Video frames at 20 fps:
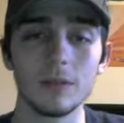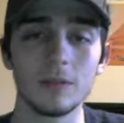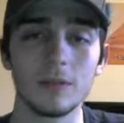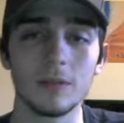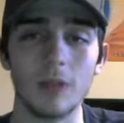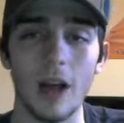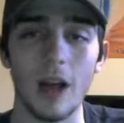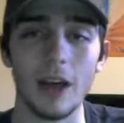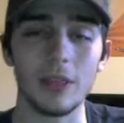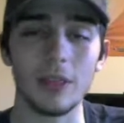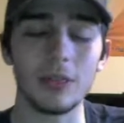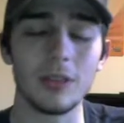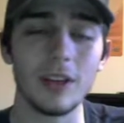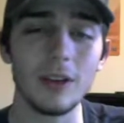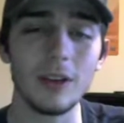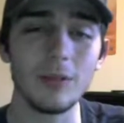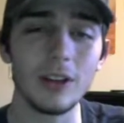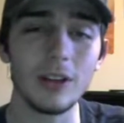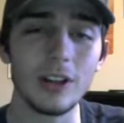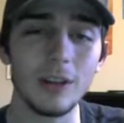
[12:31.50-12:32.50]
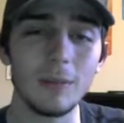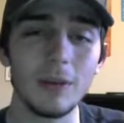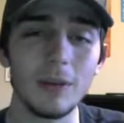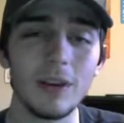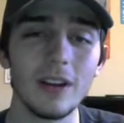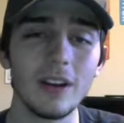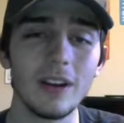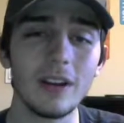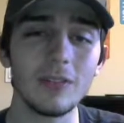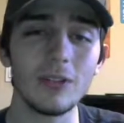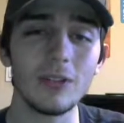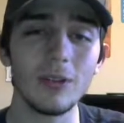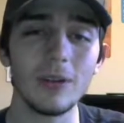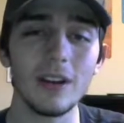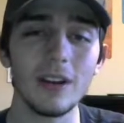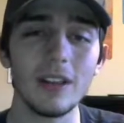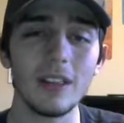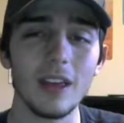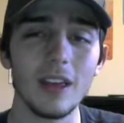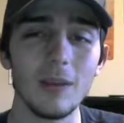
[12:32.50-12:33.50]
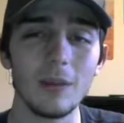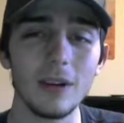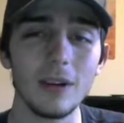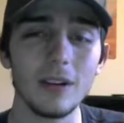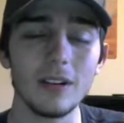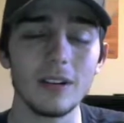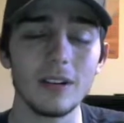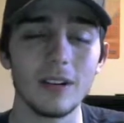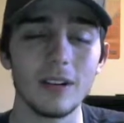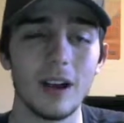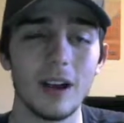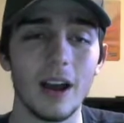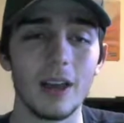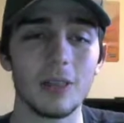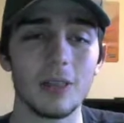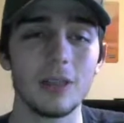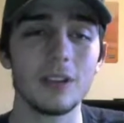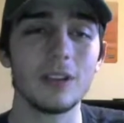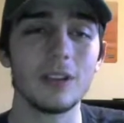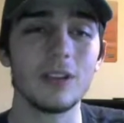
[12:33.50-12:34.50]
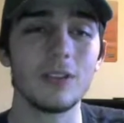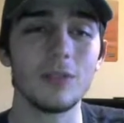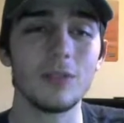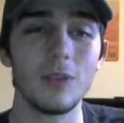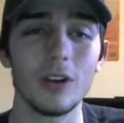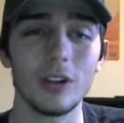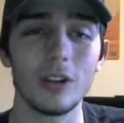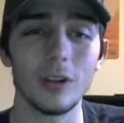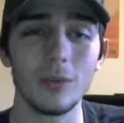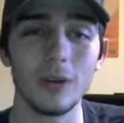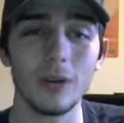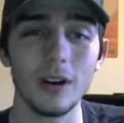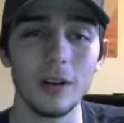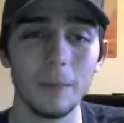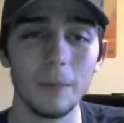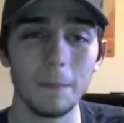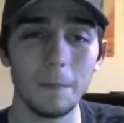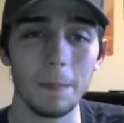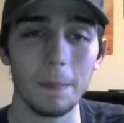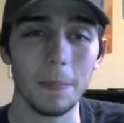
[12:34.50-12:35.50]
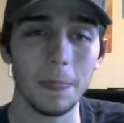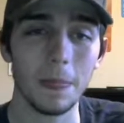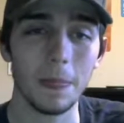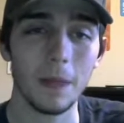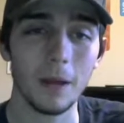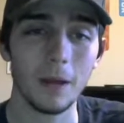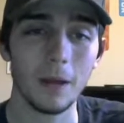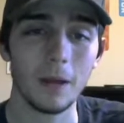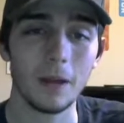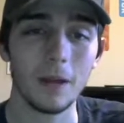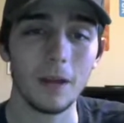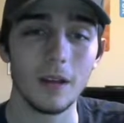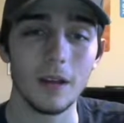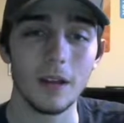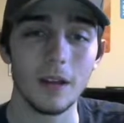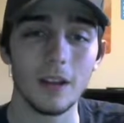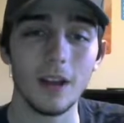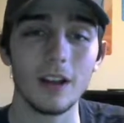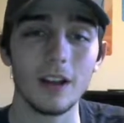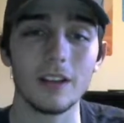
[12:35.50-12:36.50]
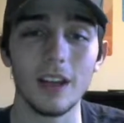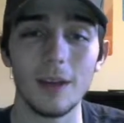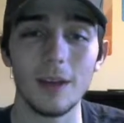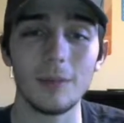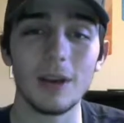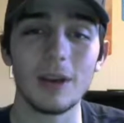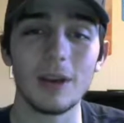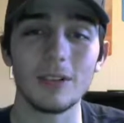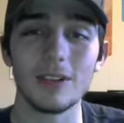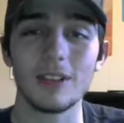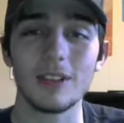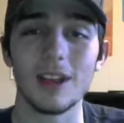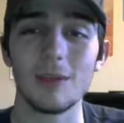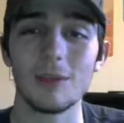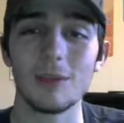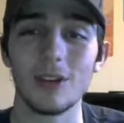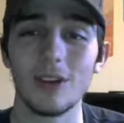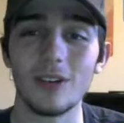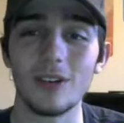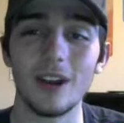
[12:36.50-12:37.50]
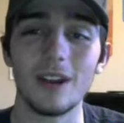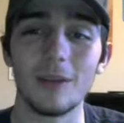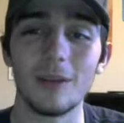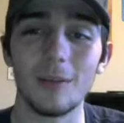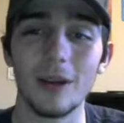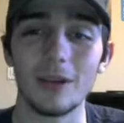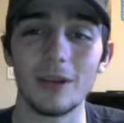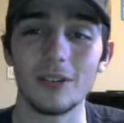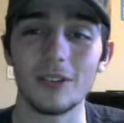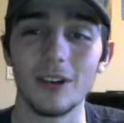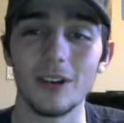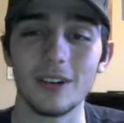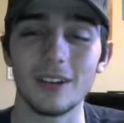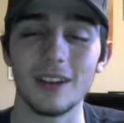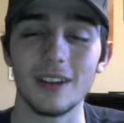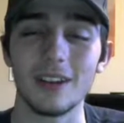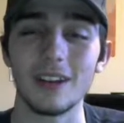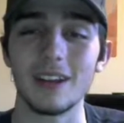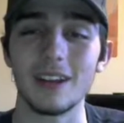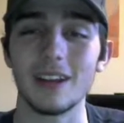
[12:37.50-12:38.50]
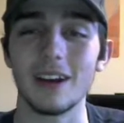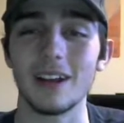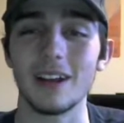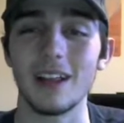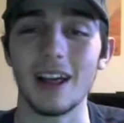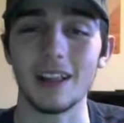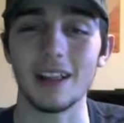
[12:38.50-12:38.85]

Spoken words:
I think we should be good enough to win this game here. I think these four should work. Not timing out this time is already a better start than the last